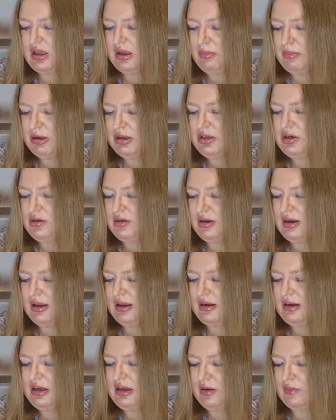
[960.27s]
magnolia,
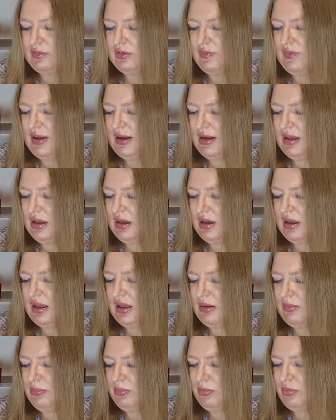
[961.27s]
lily of the valley,
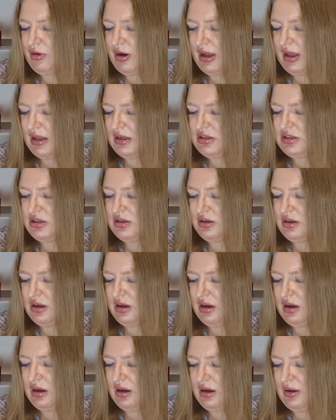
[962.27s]
ambret,
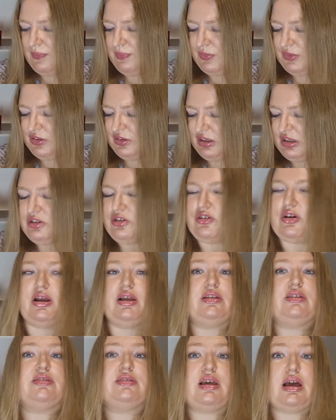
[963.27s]
cedar,
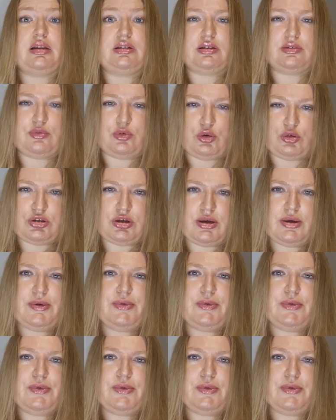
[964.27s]
and sandalwood.